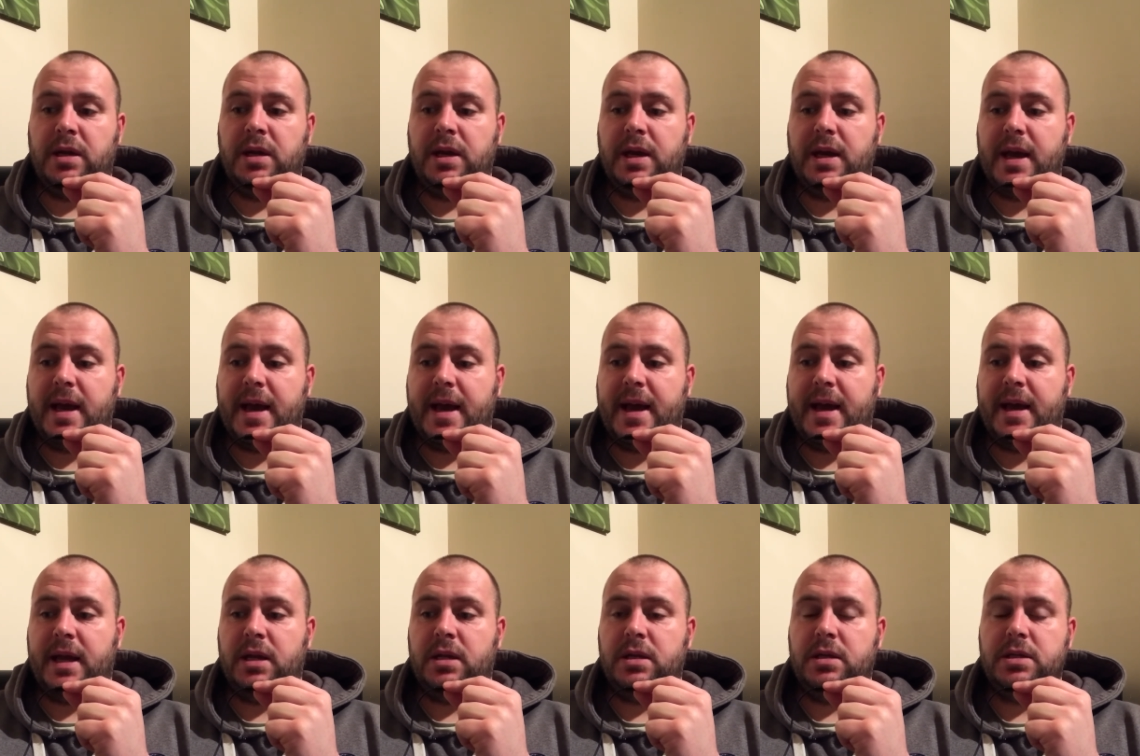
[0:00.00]

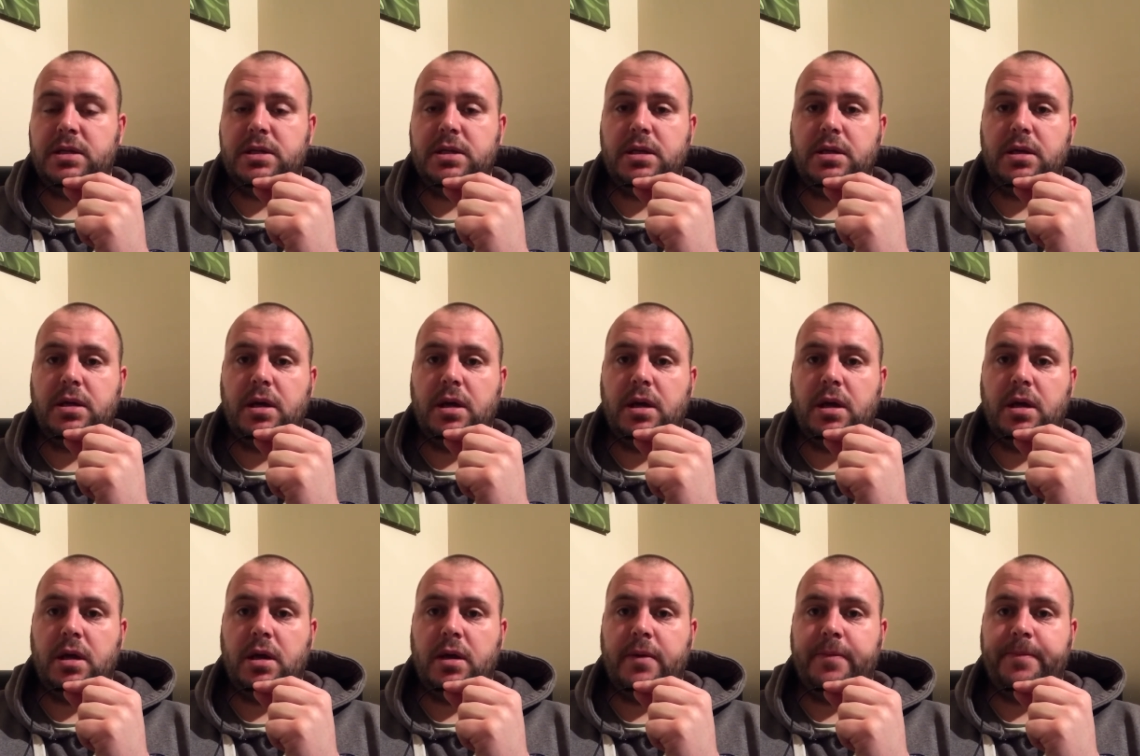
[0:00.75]
and
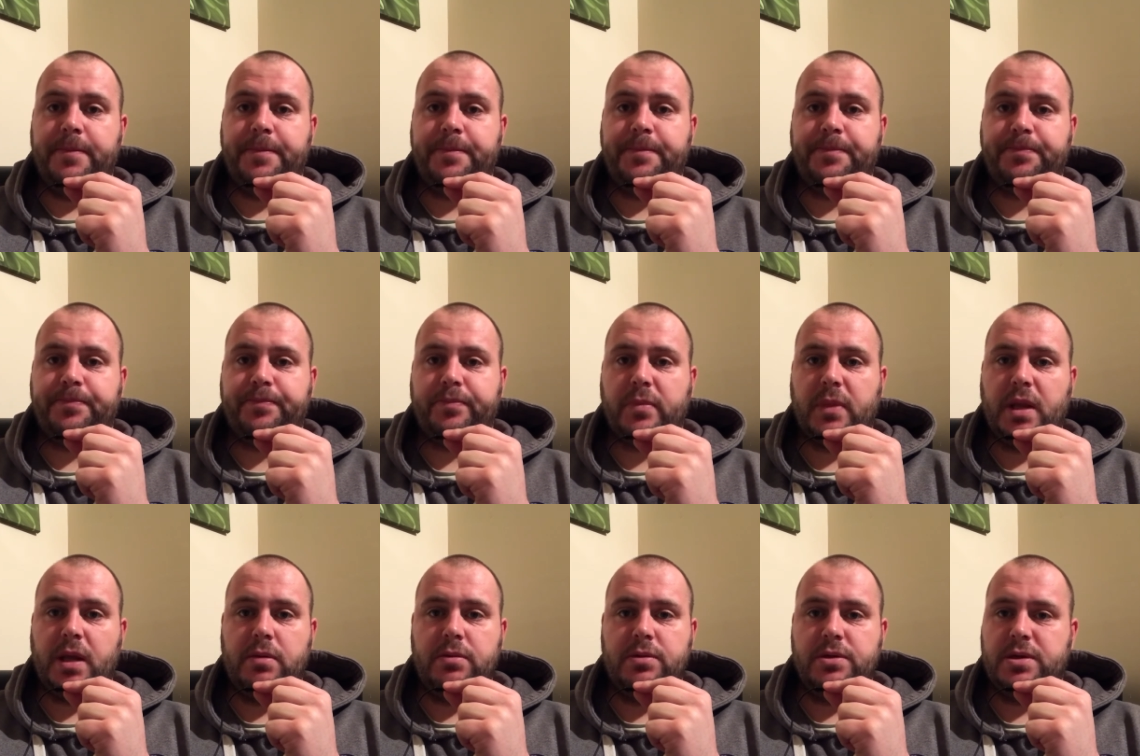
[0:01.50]
it
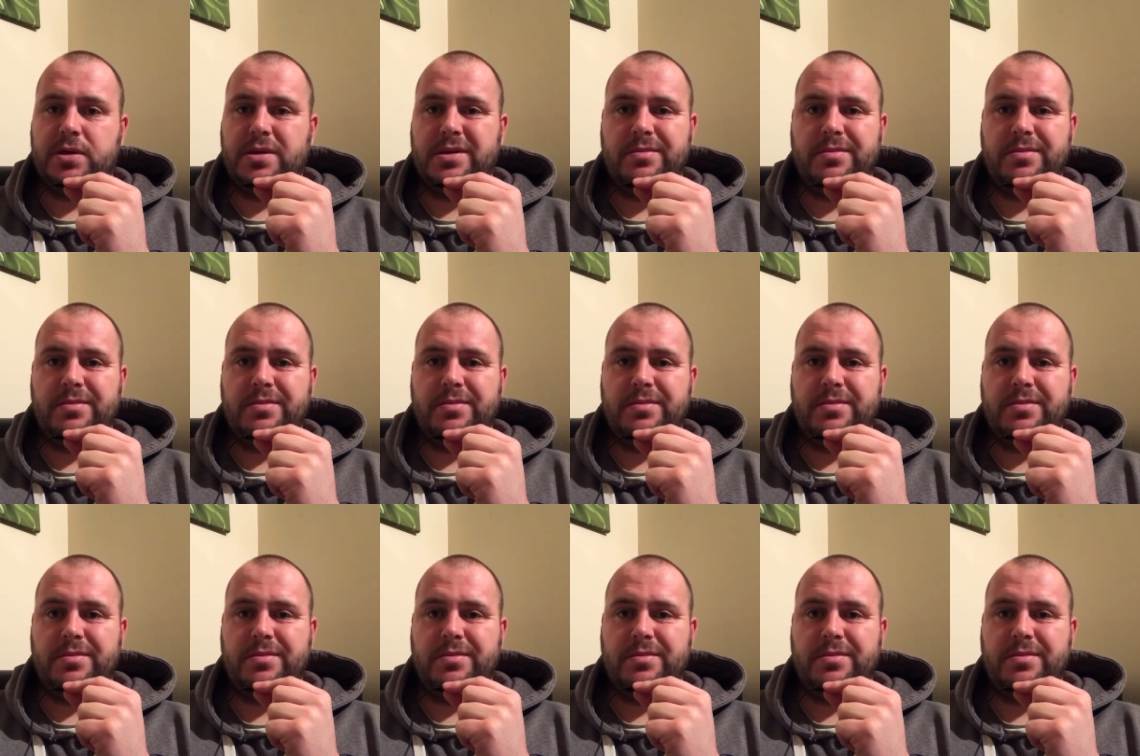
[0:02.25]
was